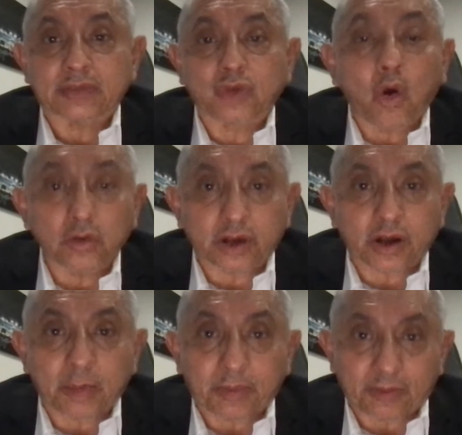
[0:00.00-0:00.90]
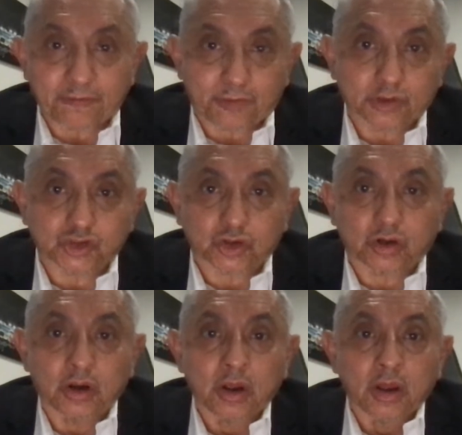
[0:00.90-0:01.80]
don't care about the
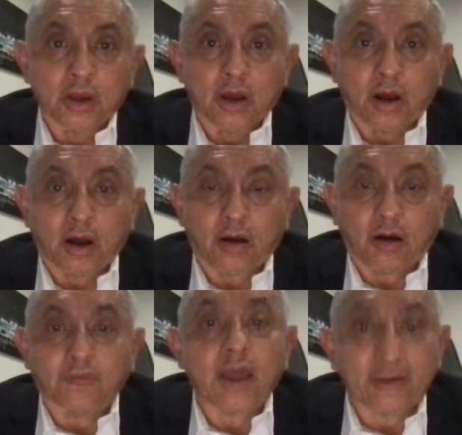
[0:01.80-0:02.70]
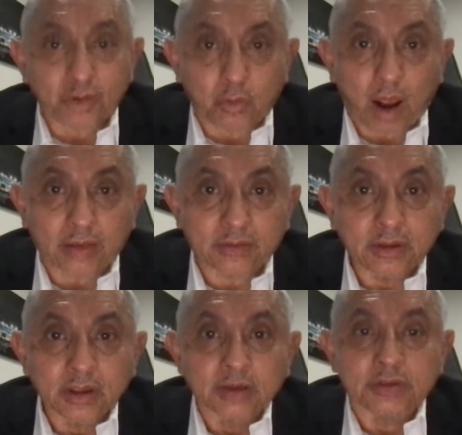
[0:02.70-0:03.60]
future of everyone.
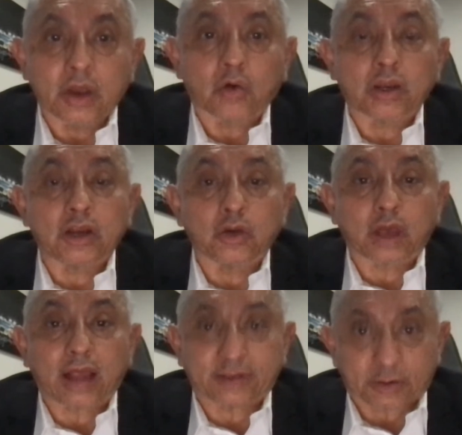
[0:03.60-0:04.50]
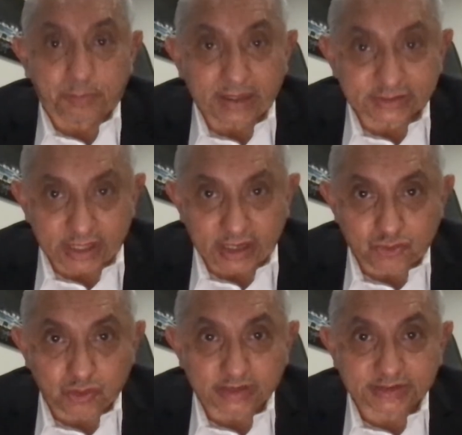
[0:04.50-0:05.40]
They only look at their best
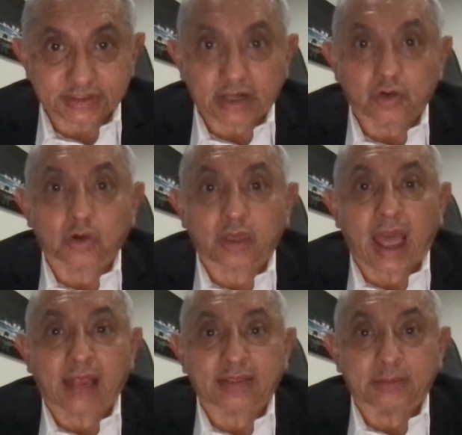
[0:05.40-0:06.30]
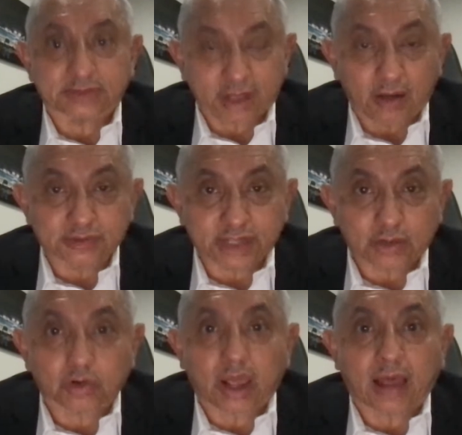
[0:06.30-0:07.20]
interests. They look at themselves. They
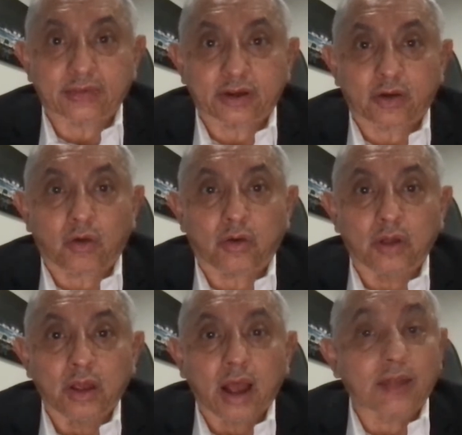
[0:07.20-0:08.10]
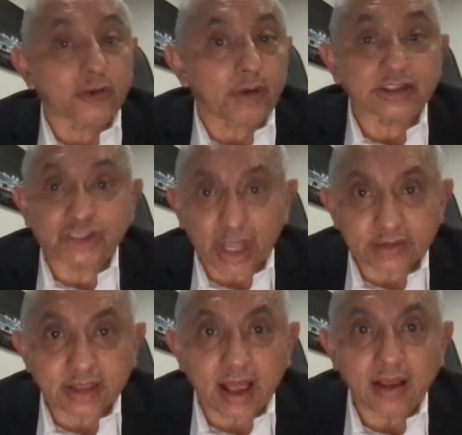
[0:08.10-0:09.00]
look at their
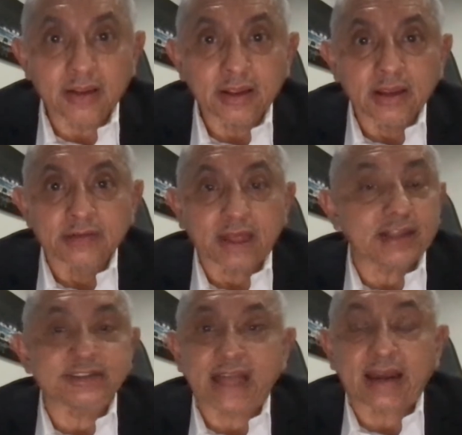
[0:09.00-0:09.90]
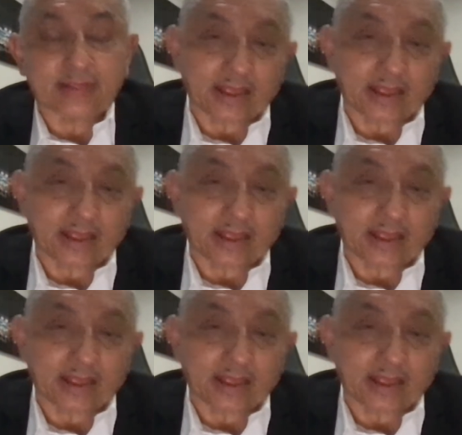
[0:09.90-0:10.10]
agenda. That is not an